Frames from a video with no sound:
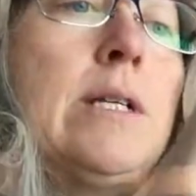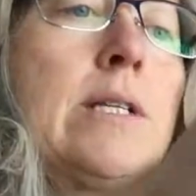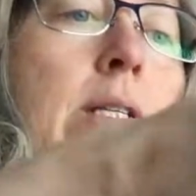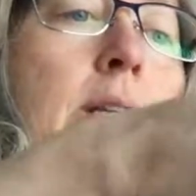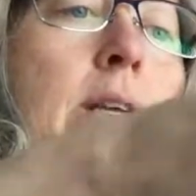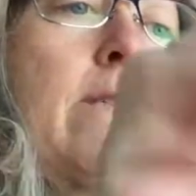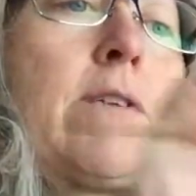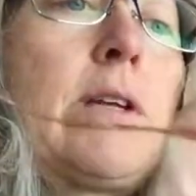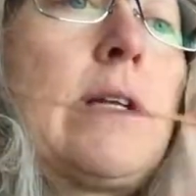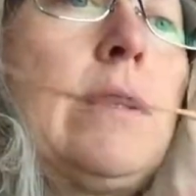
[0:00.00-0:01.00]
just to give
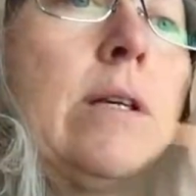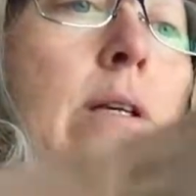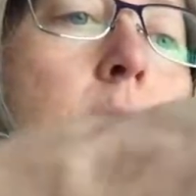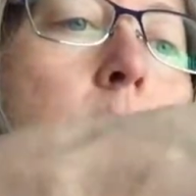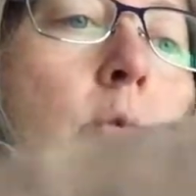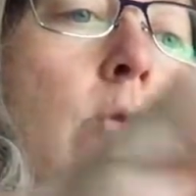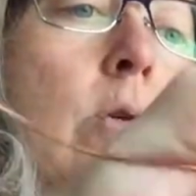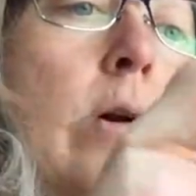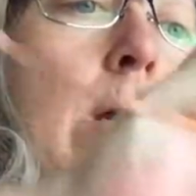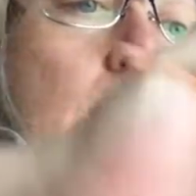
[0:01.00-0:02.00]
it a little
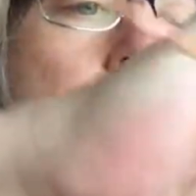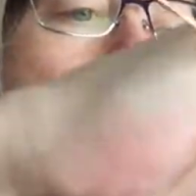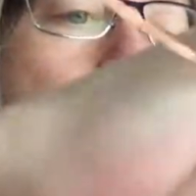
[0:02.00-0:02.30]
more